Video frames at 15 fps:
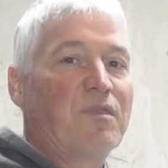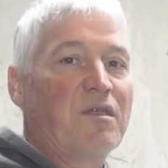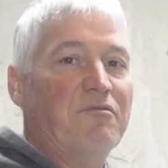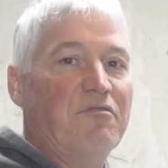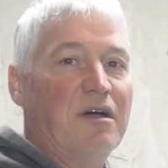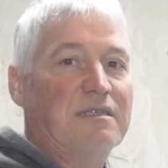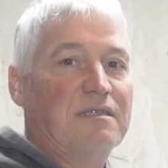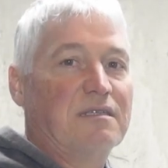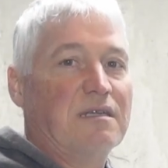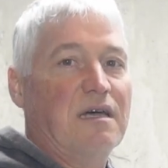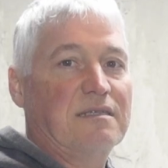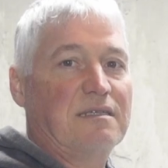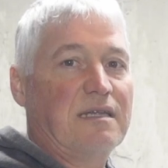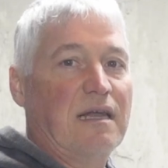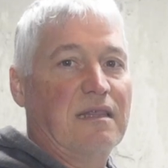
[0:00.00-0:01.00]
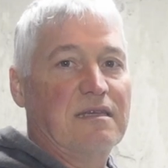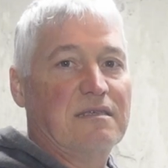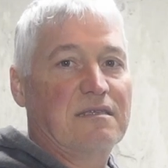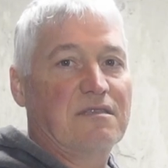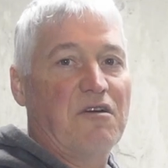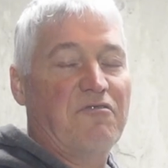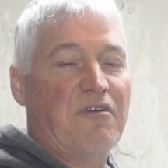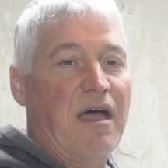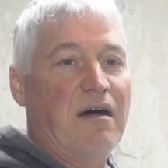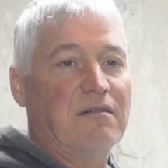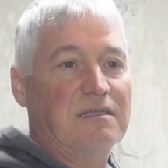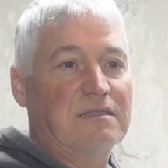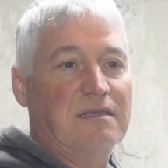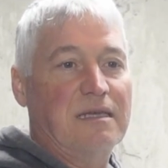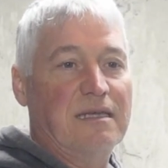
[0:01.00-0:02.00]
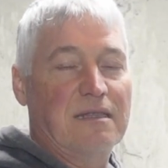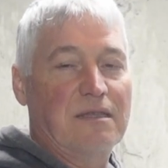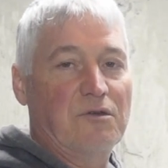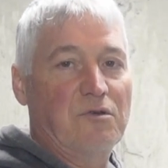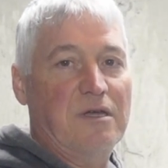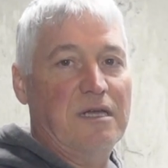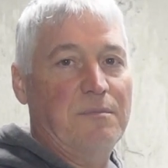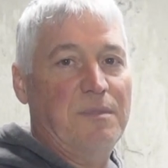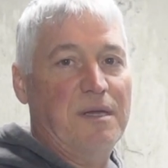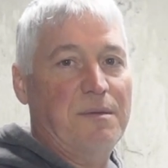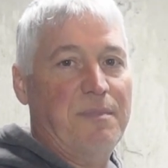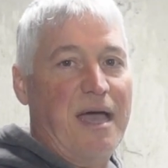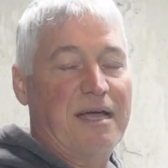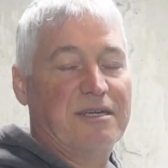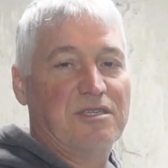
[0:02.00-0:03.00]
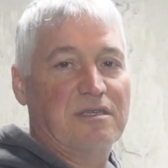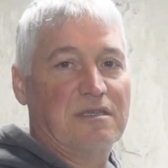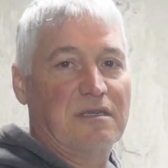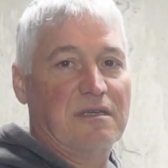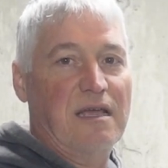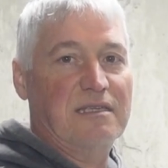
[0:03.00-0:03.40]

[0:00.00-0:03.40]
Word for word: Vice uh, sending this stuff out in, in little itty bitty batches and,